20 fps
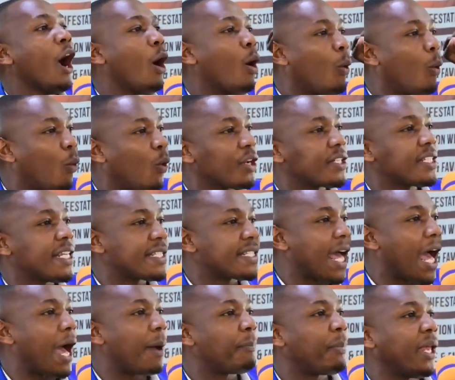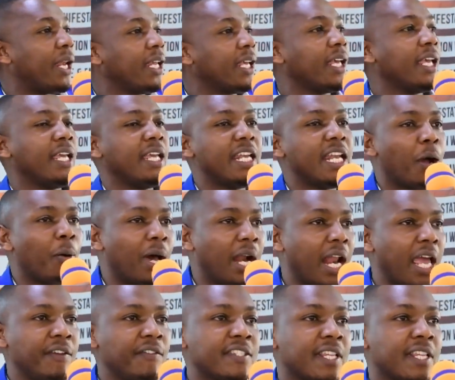what is happening in our lives.